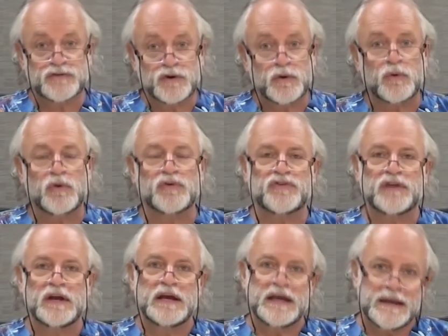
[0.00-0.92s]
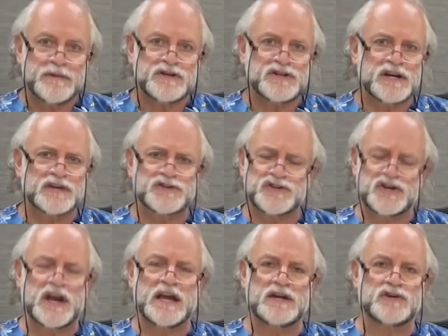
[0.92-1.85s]
And of course, imaging has
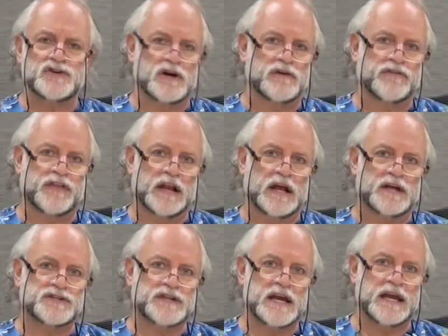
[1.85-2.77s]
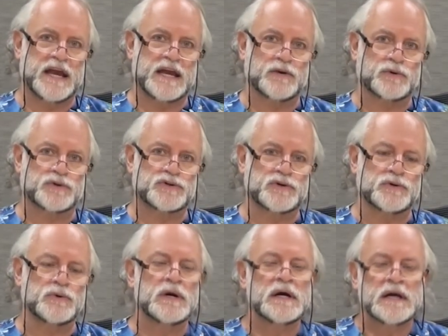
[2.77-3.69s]
changed over the last decade or
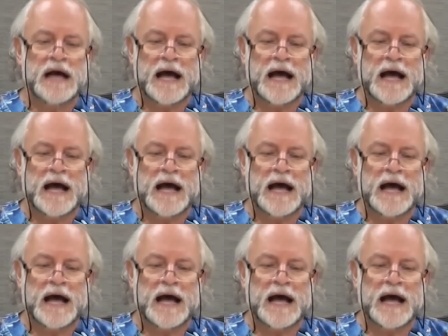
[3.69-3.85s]
two,